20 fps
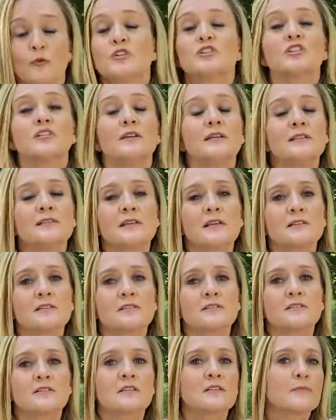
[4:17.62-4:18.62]
Which leads us
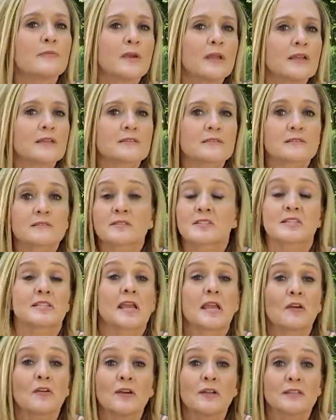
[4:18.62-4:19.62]
to the biggest,
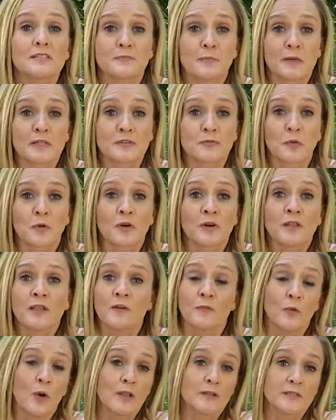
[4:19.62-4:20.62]
scariest buzzword
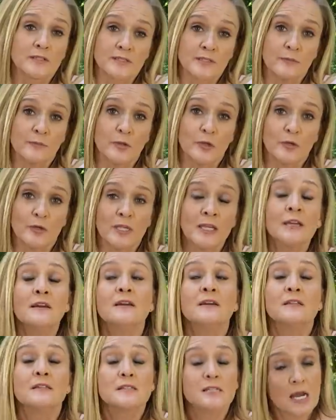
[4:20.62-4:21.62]
in wellness and beauty
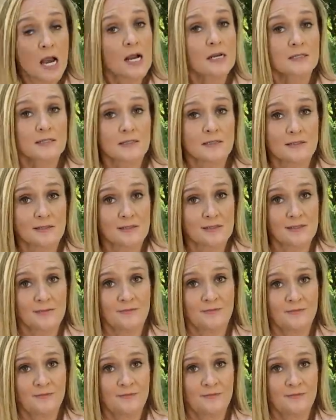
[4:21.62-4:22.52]
toxins.